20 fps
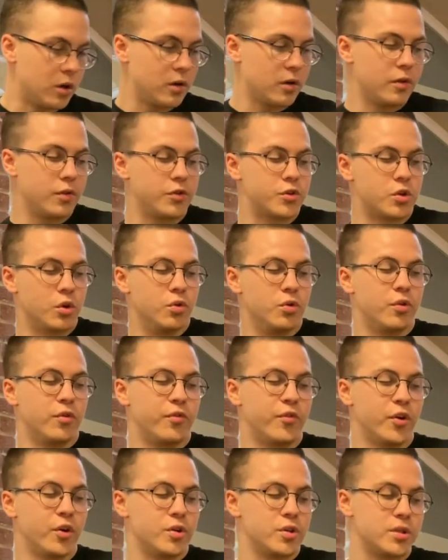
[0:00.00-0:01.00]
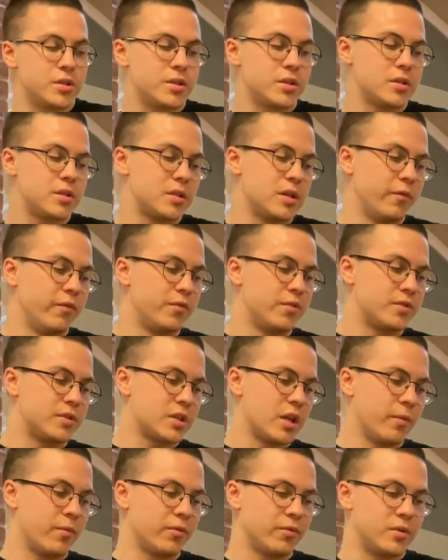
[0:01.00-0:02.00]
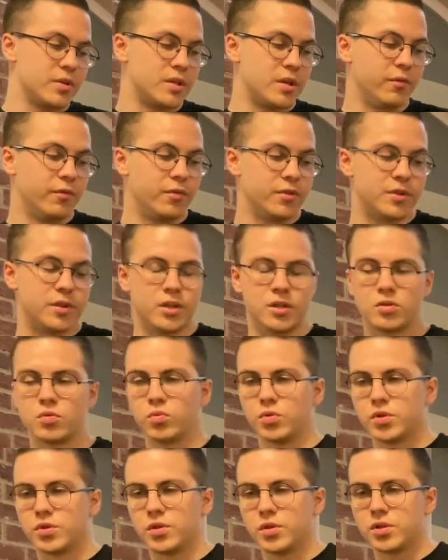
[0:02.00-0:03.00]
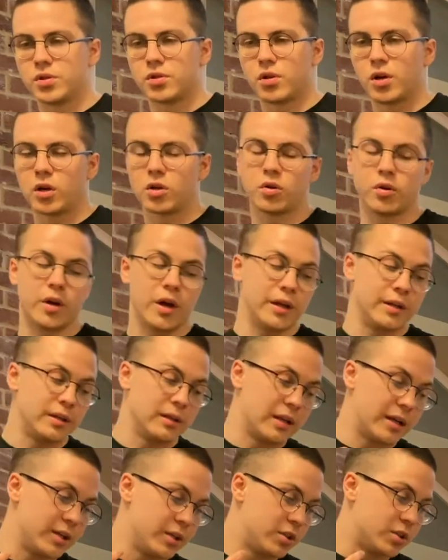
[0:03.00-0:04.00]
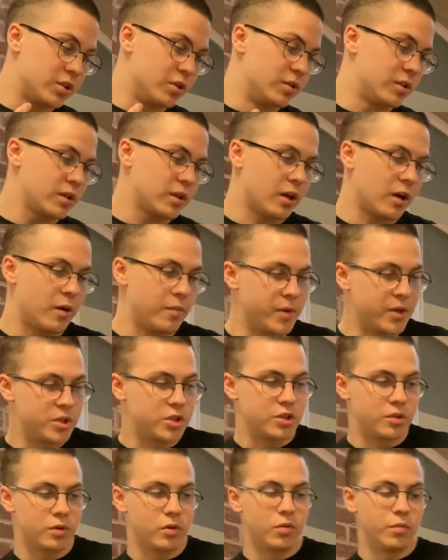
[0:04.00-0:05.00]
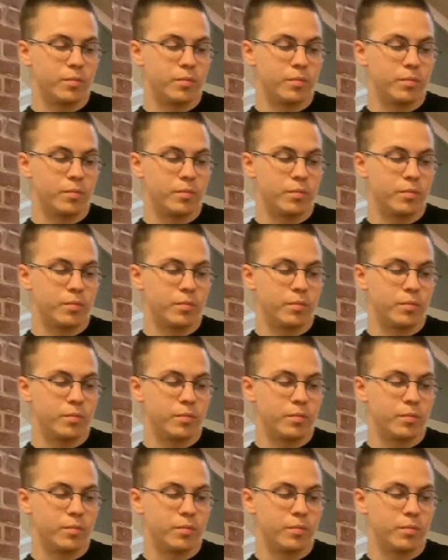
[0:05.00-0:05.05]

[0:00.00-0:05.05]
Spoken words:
So the first step of the synthesis was the cycloannulation that I mentioned on